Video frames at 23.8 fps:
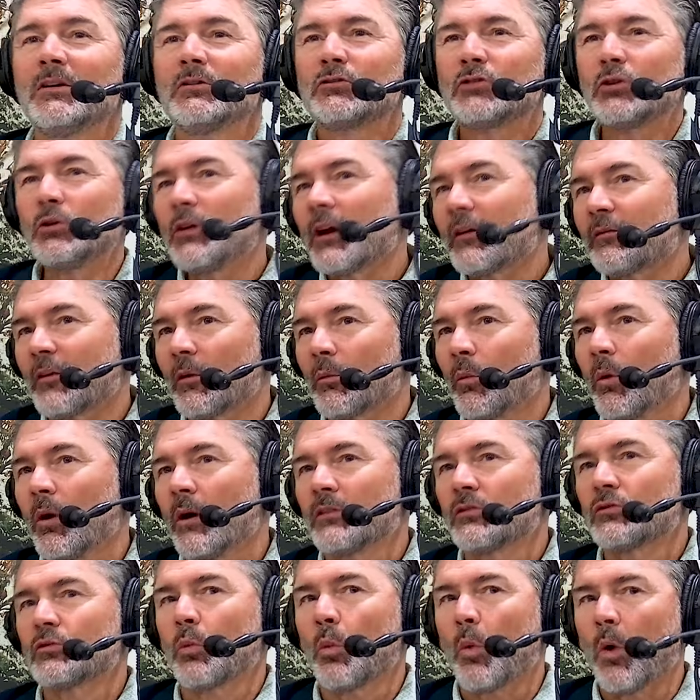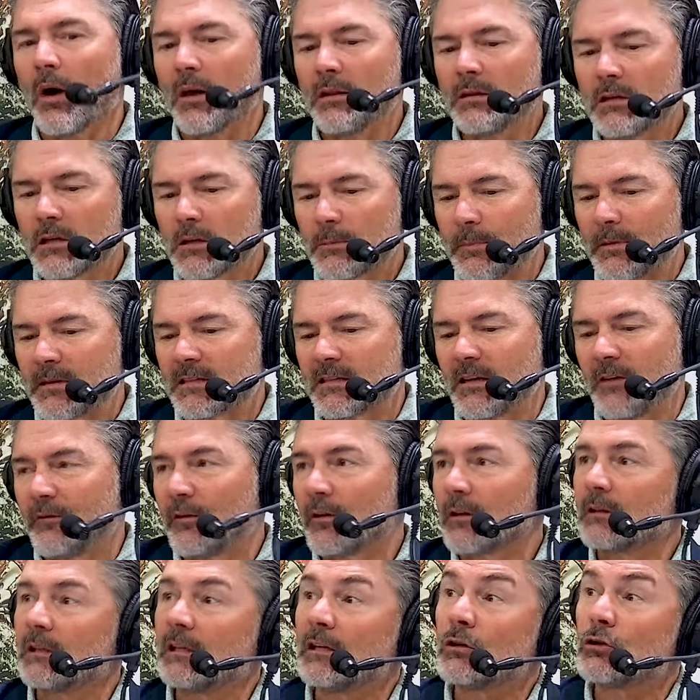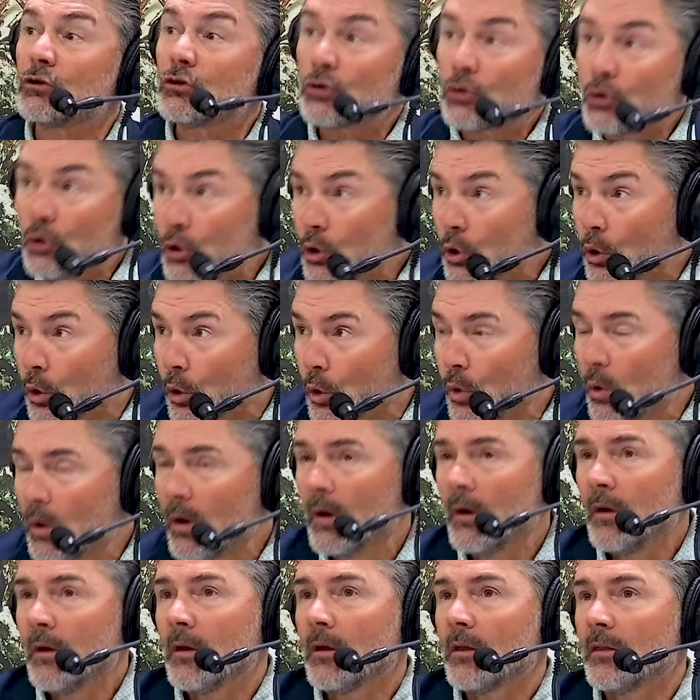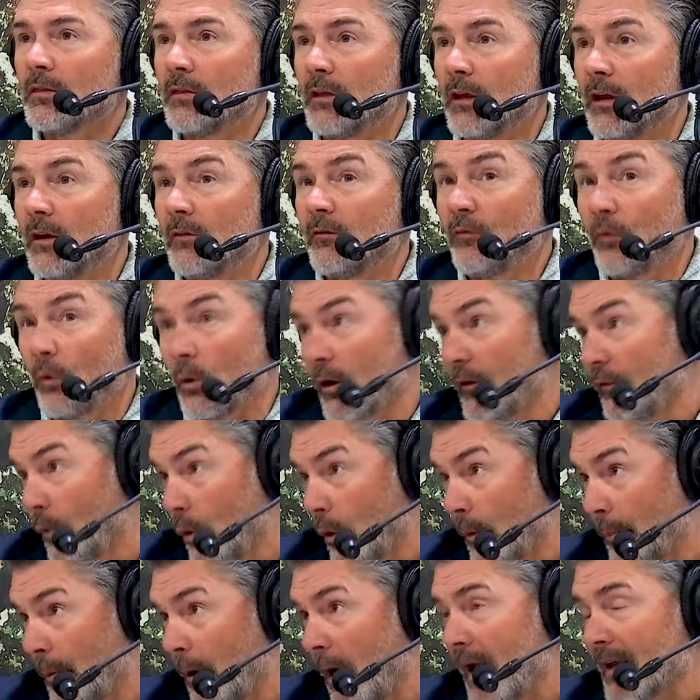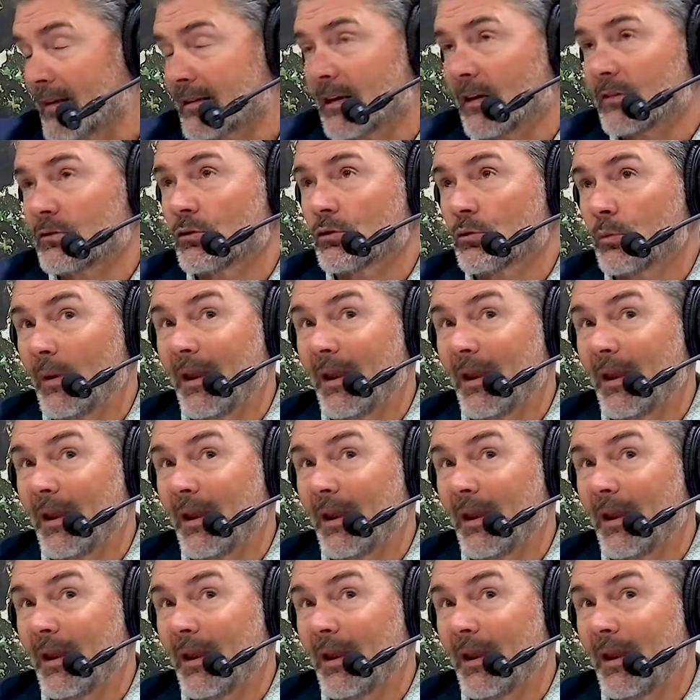2 different ones. One specifically to the 44 processors.